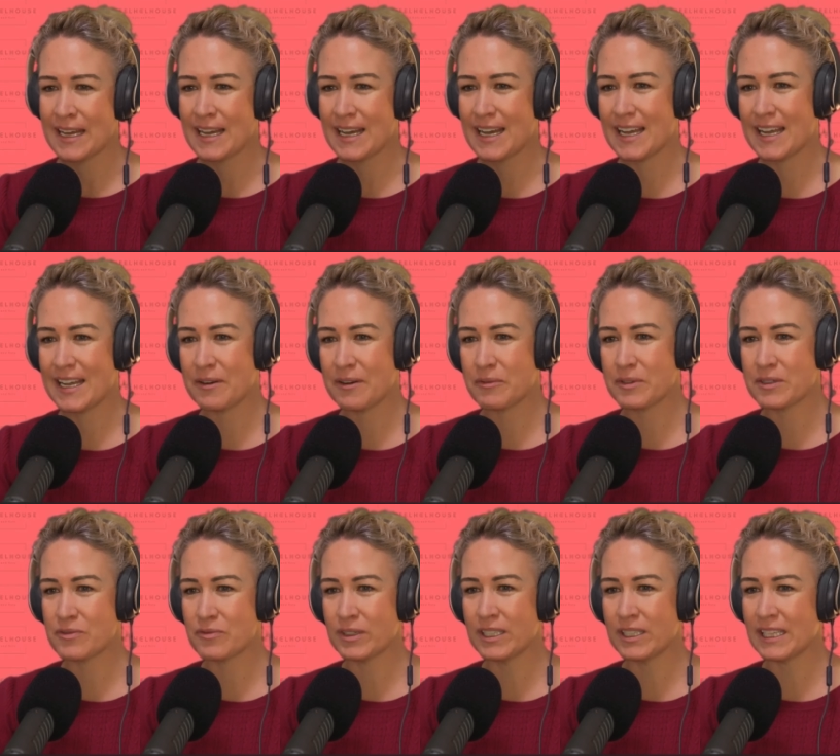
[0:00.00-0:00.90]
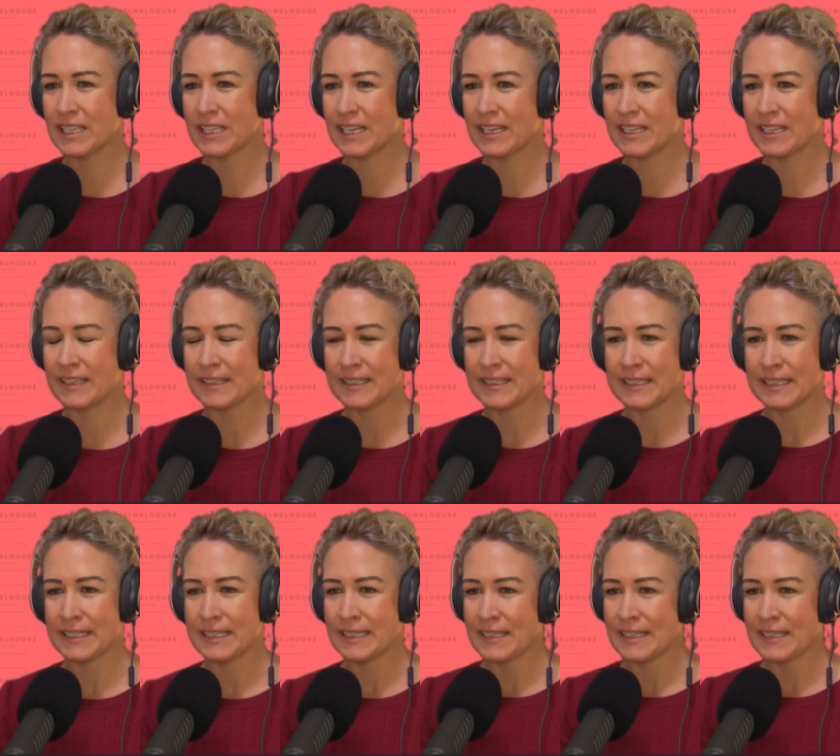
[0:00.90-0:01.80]
Uh, and it was really,
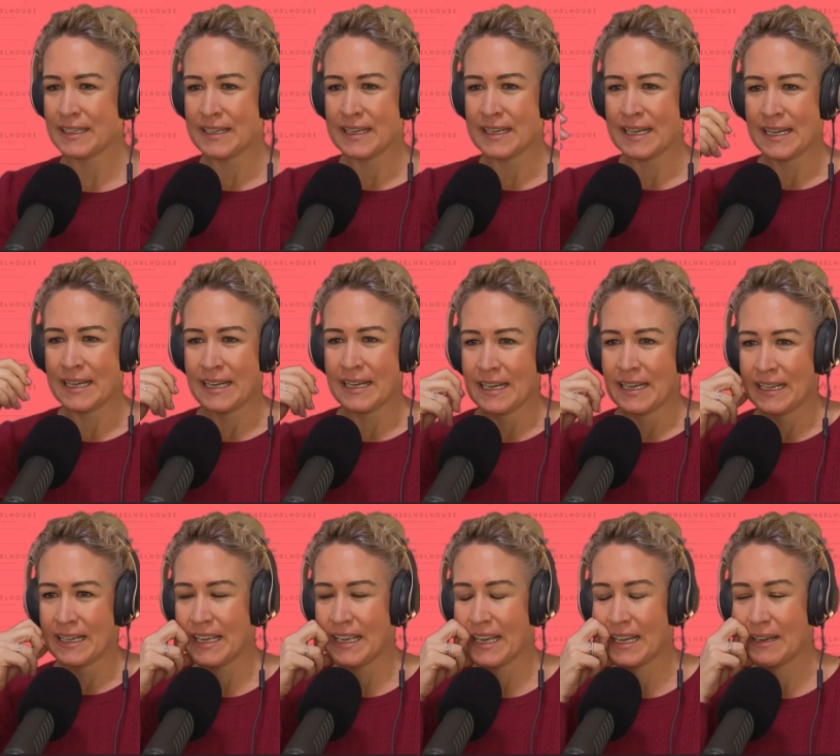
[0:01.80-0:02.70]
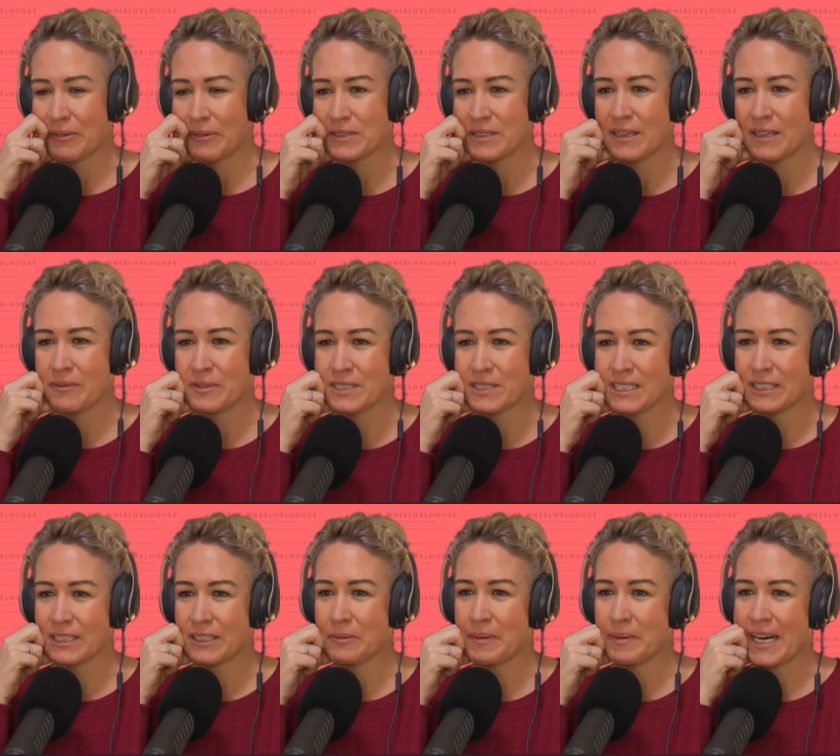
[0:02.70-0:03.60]
yeah, it was,
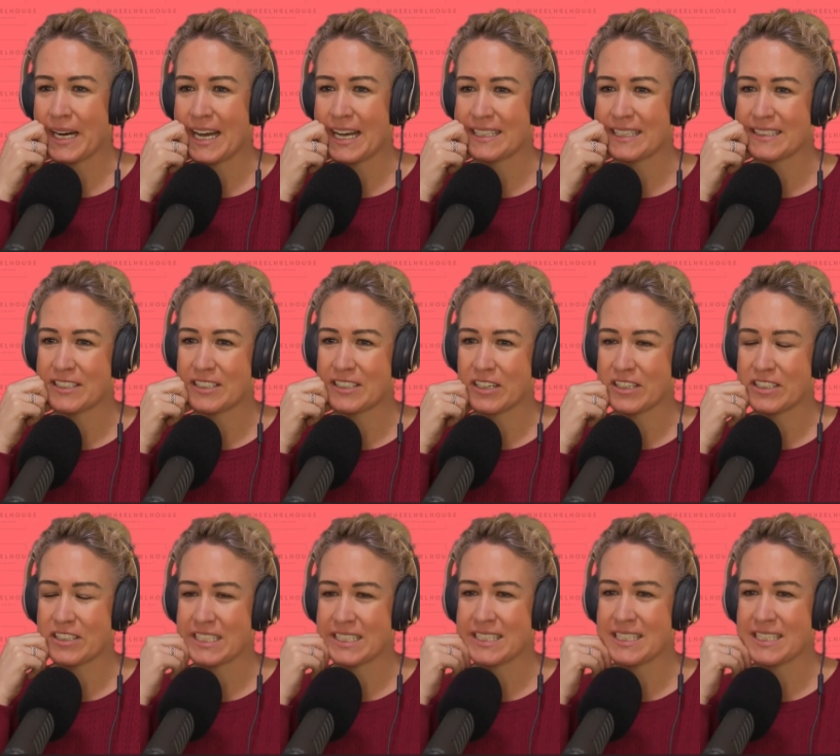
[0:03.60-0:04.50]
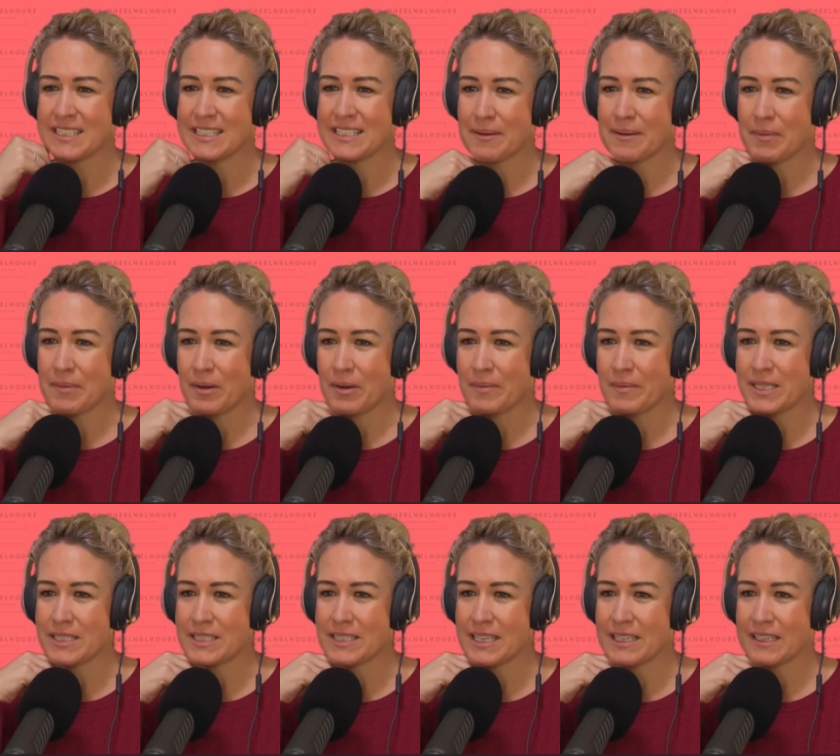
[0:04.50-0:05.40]
a little bit hard to digest in some
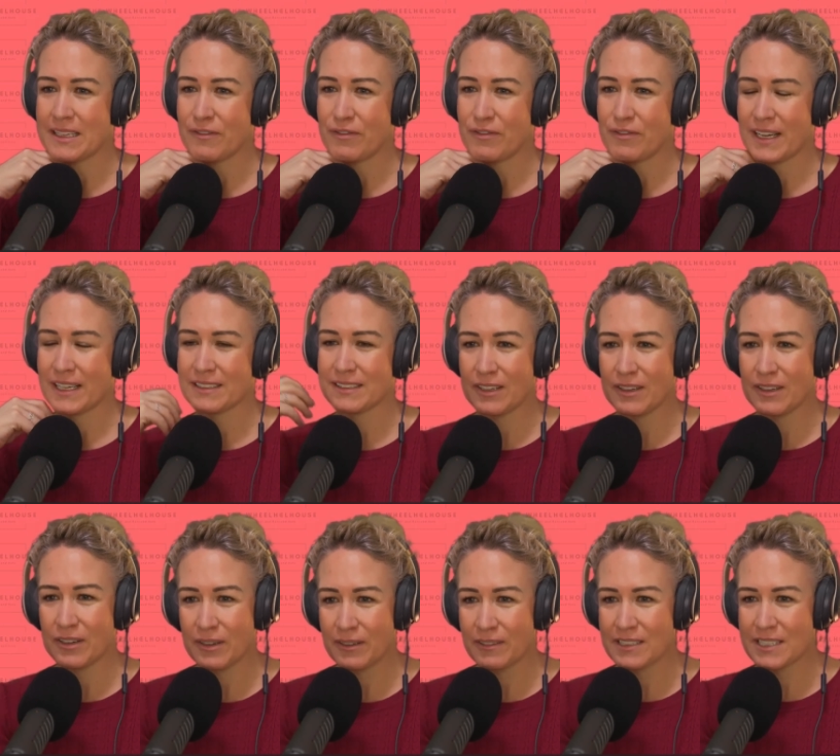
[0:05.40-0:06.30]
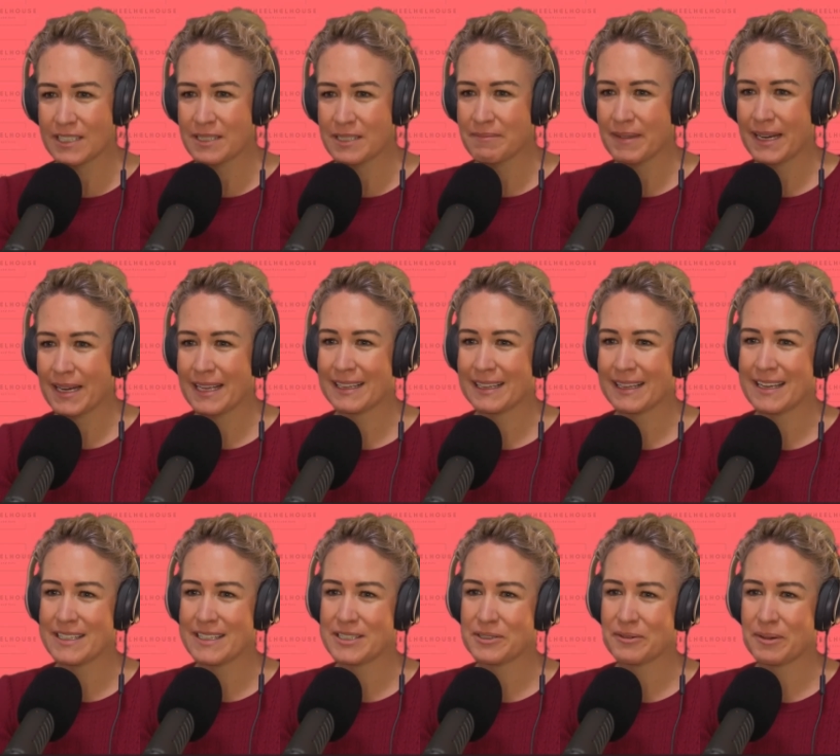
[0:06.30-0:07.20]
moments. And in fact, it cost Matty
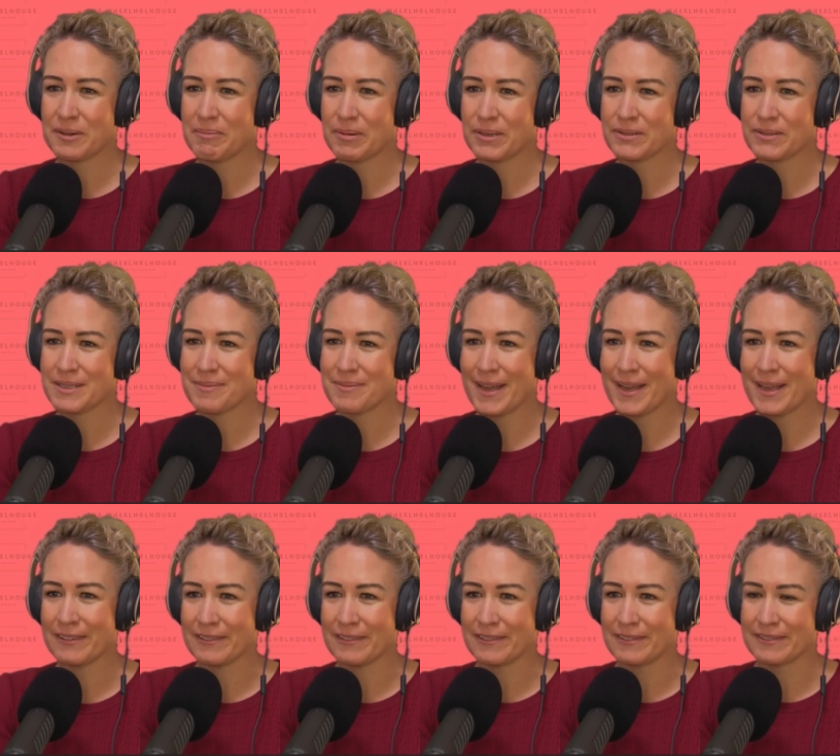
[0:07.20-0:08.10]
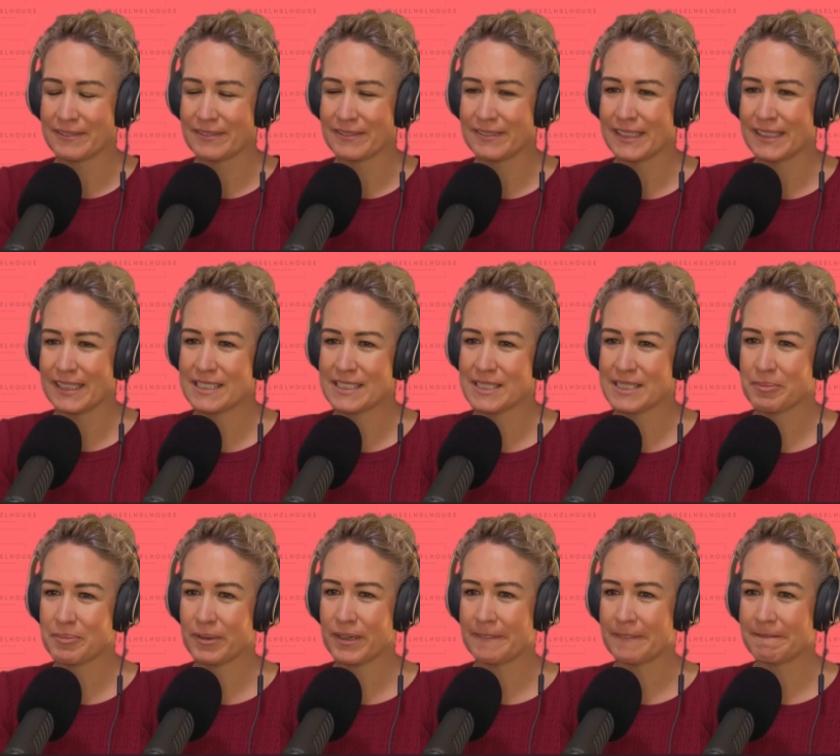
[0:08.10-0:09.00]
Glaetzer a bronze medal. Yeah,
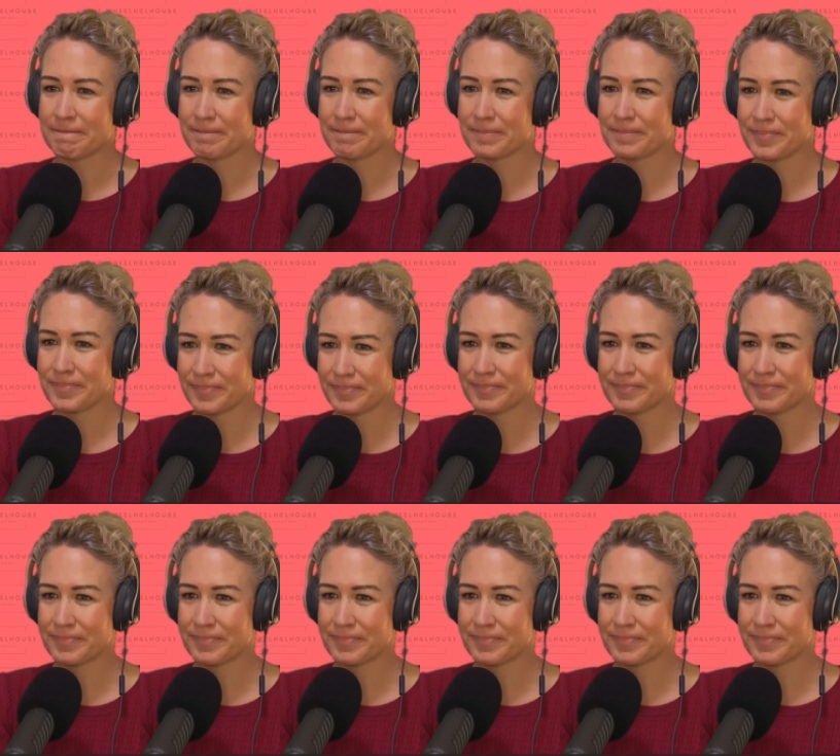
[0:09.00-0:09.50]
relegation.